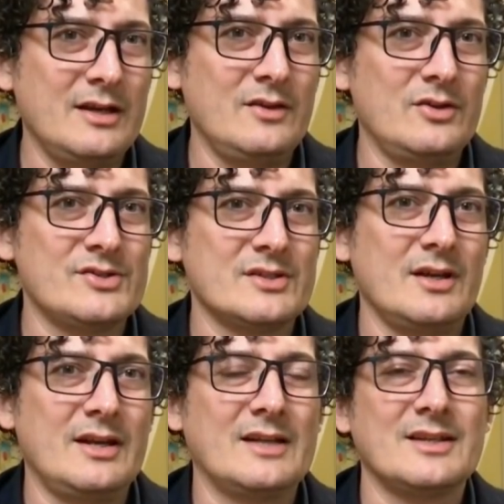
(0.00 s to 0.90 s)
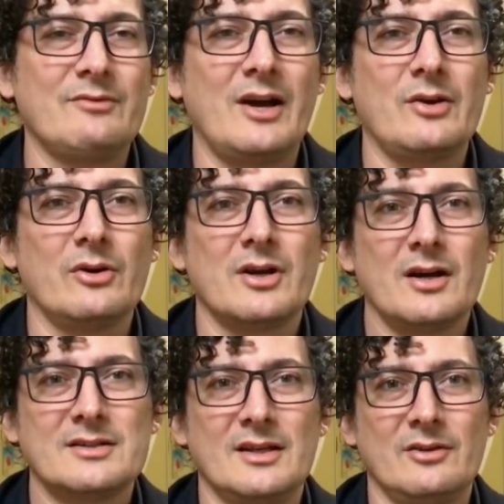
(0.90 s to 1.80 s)
And then there's an antiviral
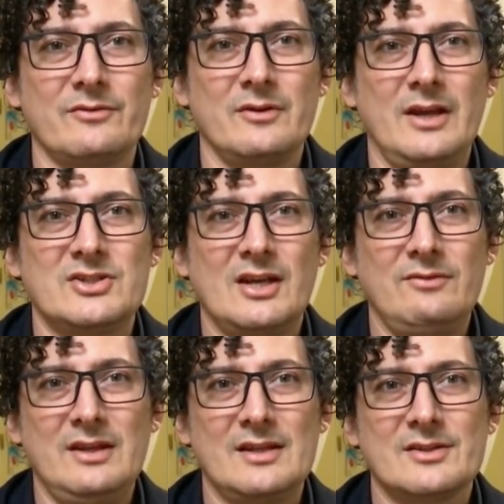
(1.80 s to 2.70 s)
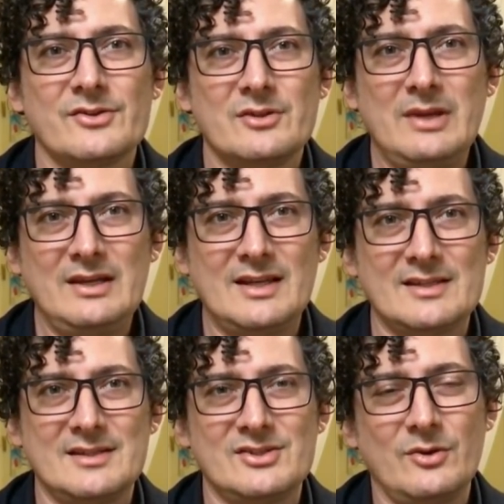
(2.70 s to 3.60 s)
cocktail for H I V that's also being tested.